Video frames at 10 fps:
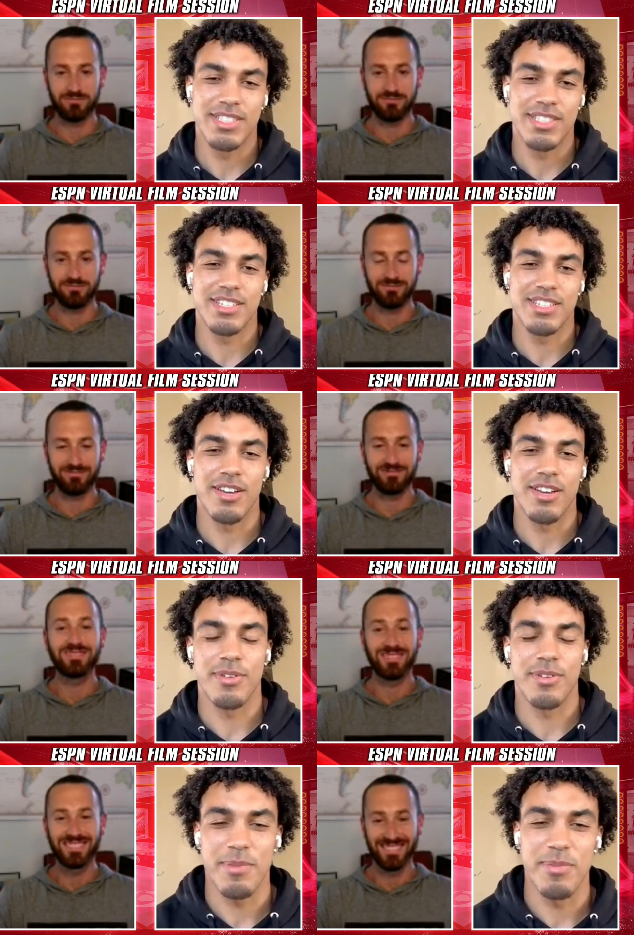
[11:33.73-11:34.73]
Speaker 1: to start off
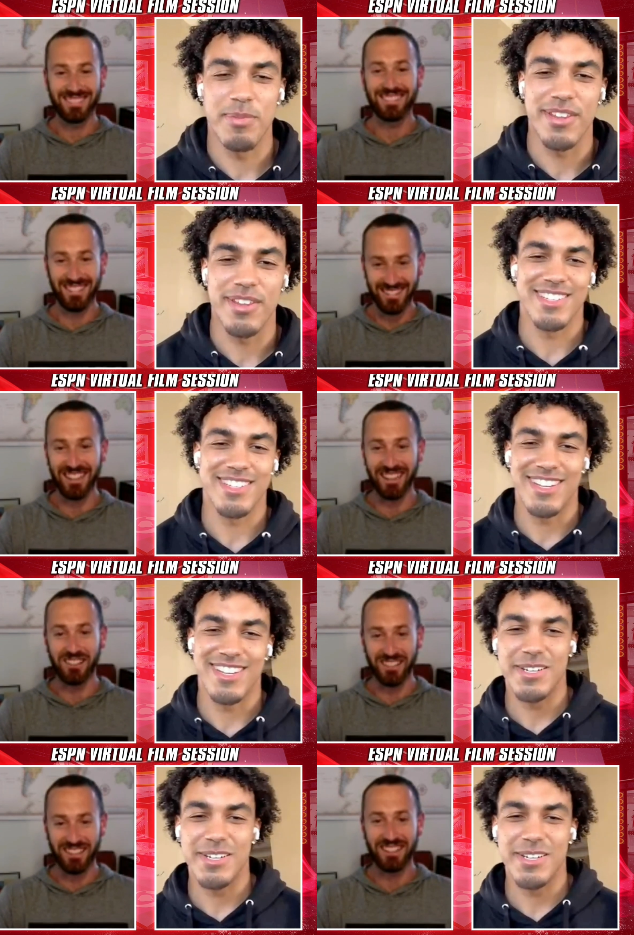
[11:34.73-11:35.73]
with my brother. Yep.
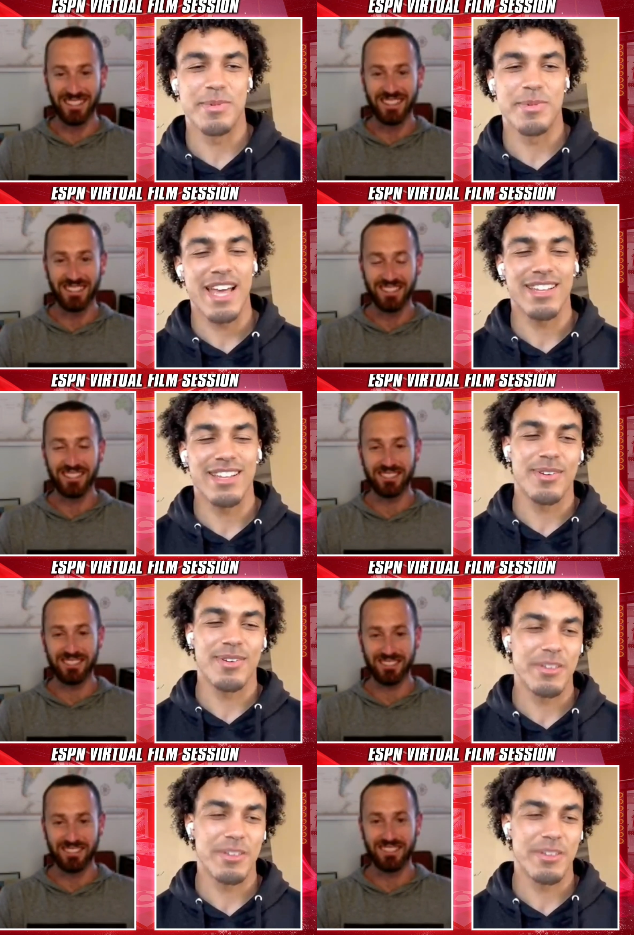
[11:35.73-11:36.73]
Um, been battling with
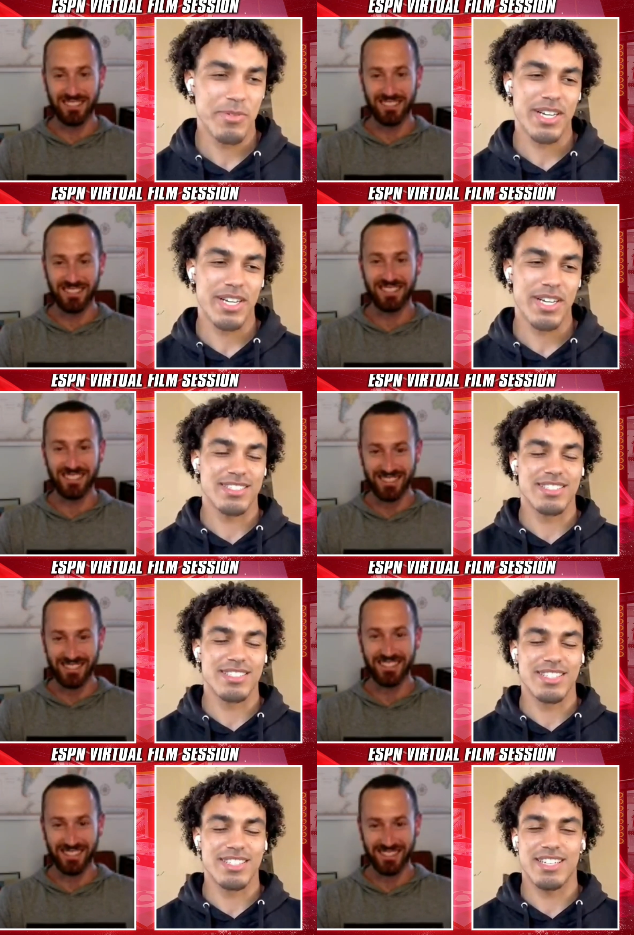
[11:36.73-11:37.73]
him in workouts and
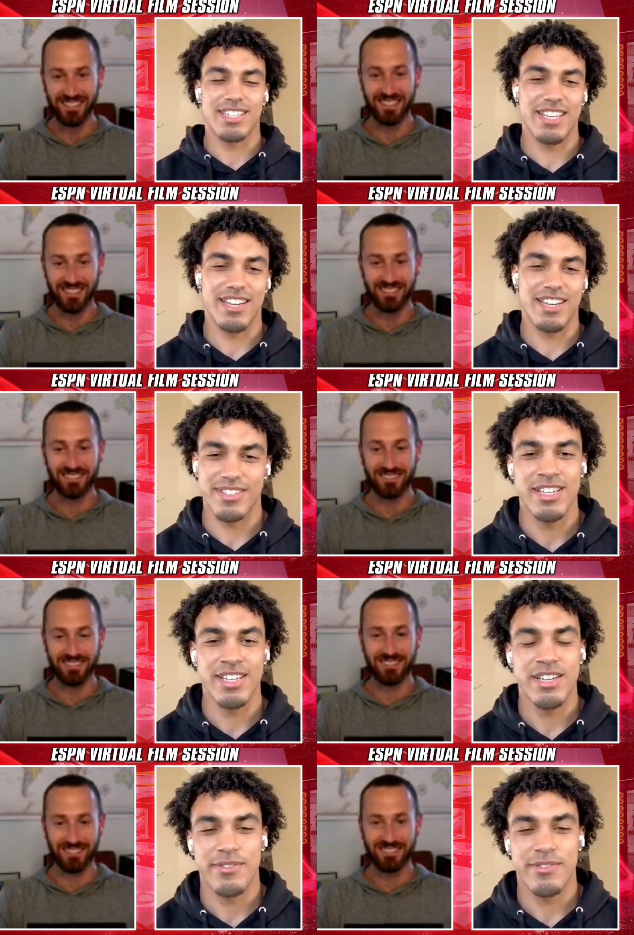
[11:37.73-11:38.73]
things like that for,
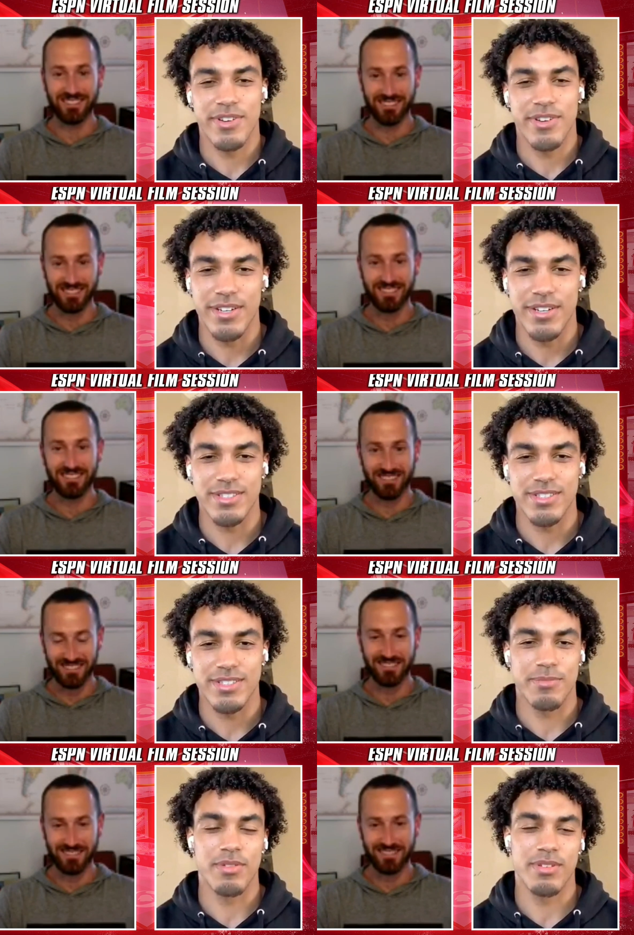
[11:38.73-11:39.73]
for years, and
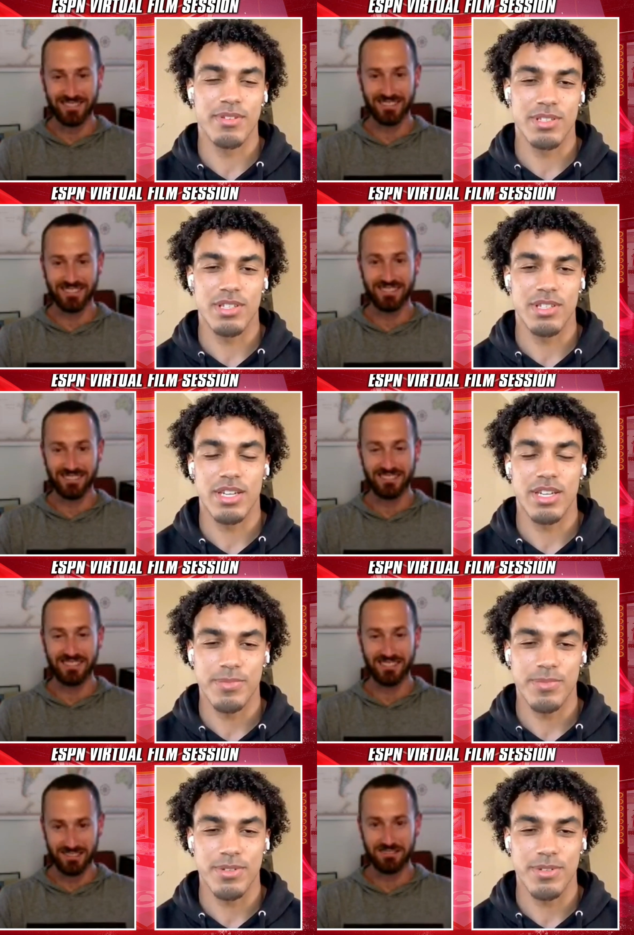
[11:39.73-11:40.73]
been just looking
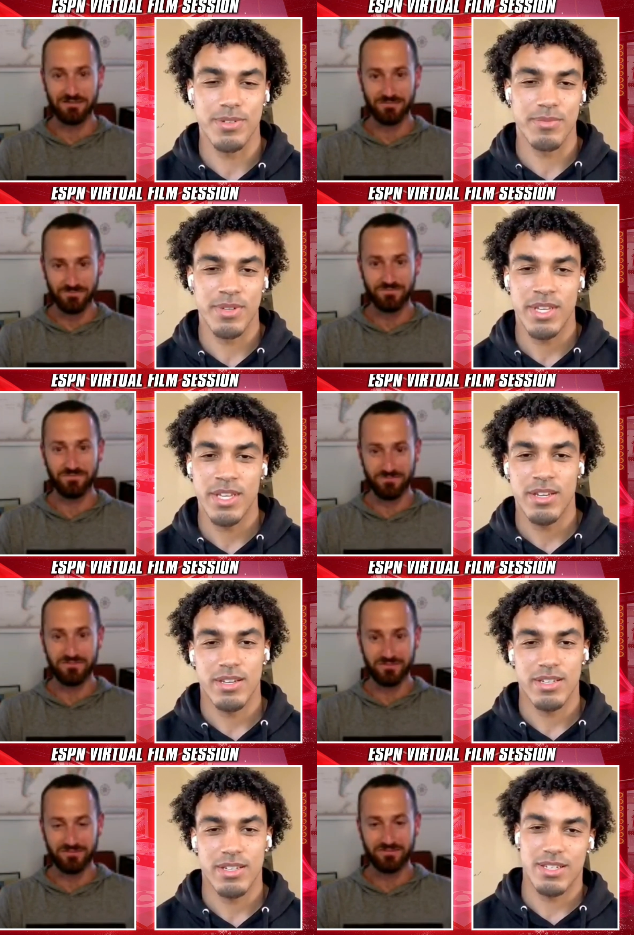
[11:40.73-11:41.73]
up to him and
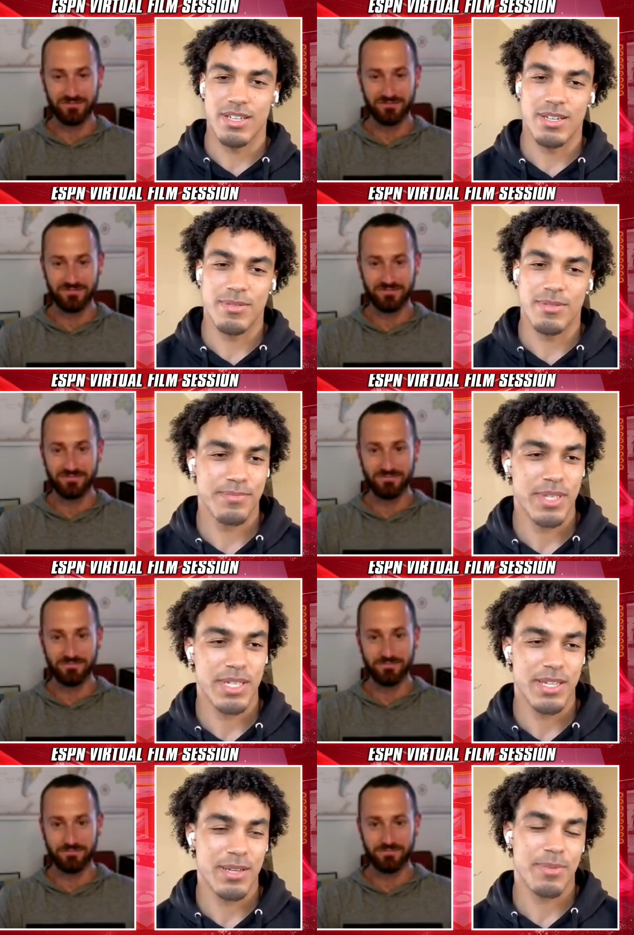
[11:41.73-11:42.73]
uh,
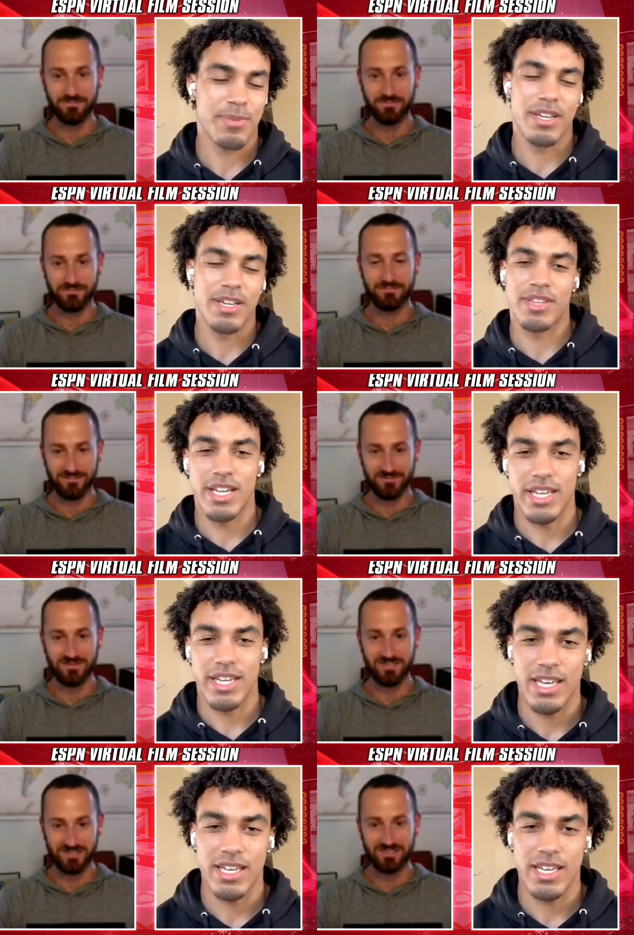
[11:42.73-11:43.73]
picking up on everything I
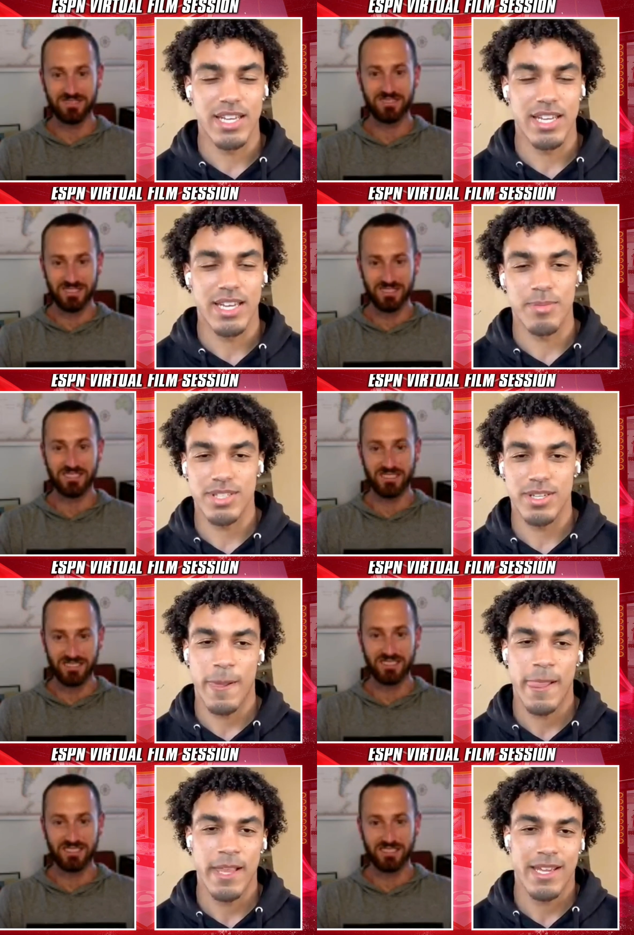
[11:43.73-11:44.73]
can in his game. And so,
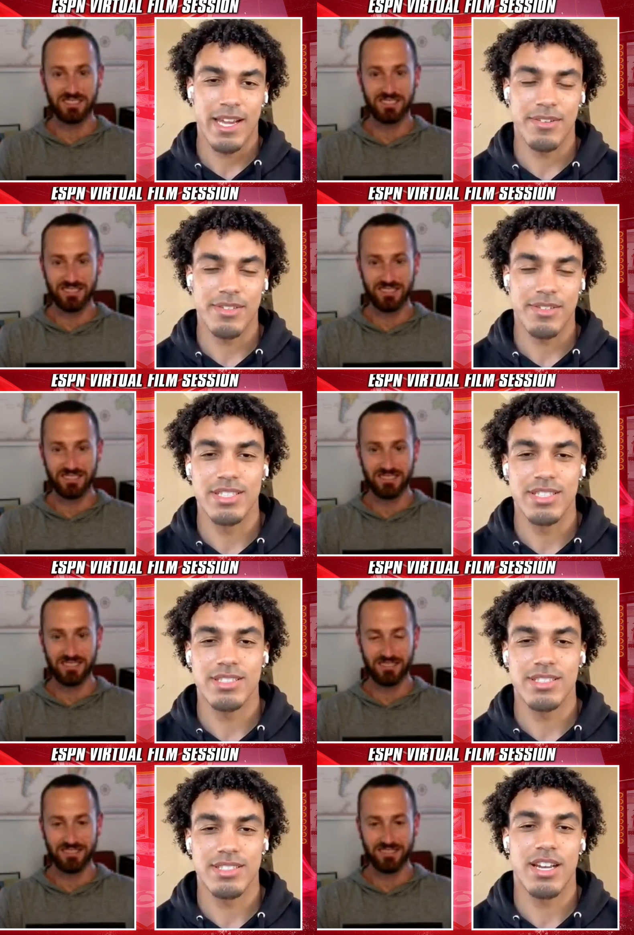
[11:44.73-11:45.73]
obviously, just
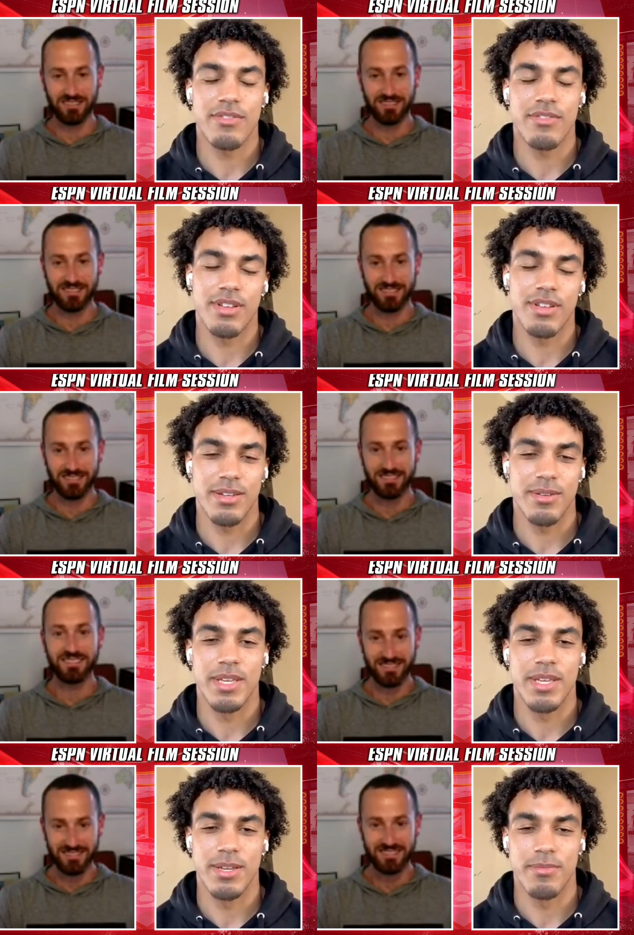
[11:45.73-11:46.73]
to start off with um,
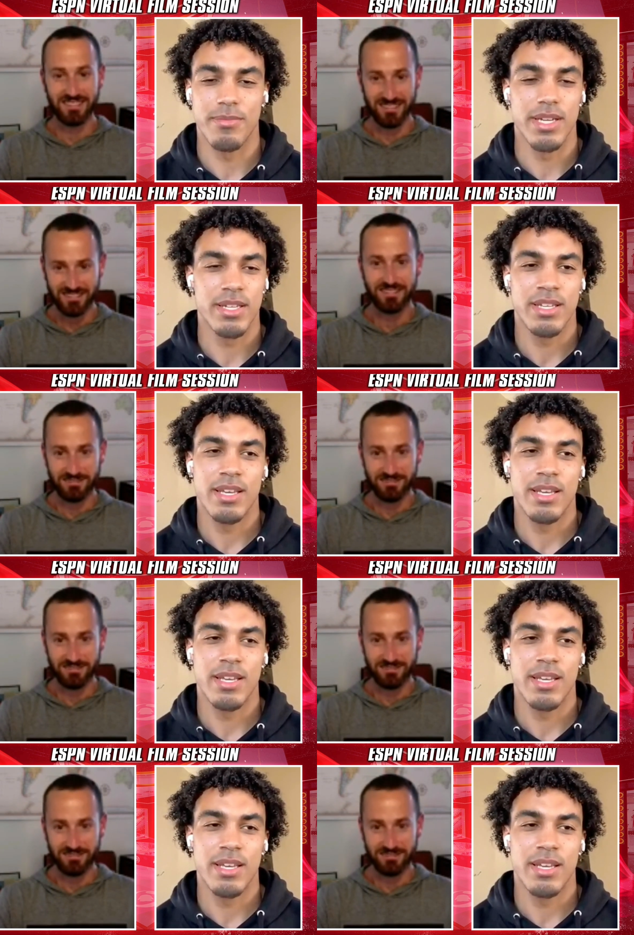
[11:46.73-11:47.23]
him, but,